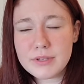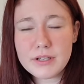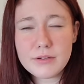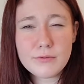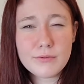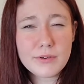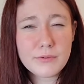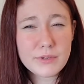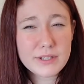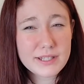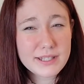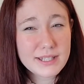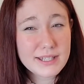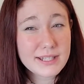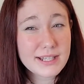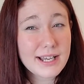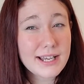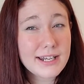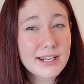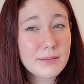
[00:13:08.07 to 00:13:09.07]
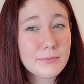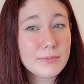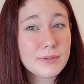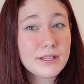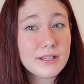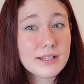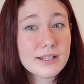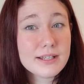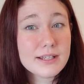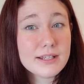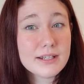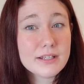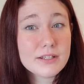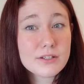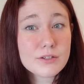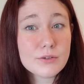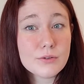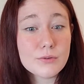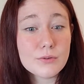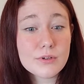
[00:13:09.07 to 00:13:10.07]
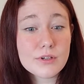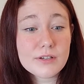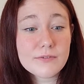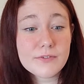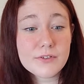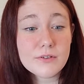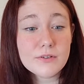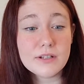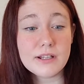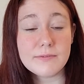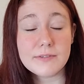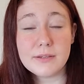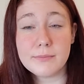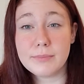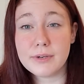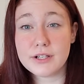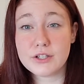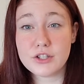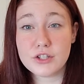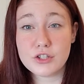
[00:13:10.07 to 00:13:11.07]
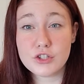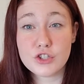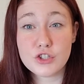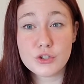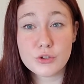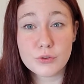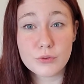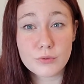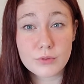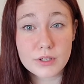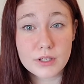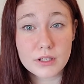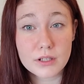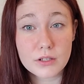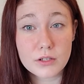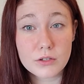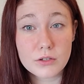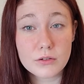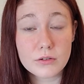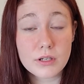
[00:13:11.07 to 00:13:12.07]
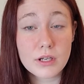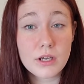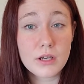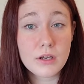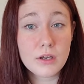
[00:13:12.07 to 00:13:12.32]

what would society be at its core if you left a bunch of children alone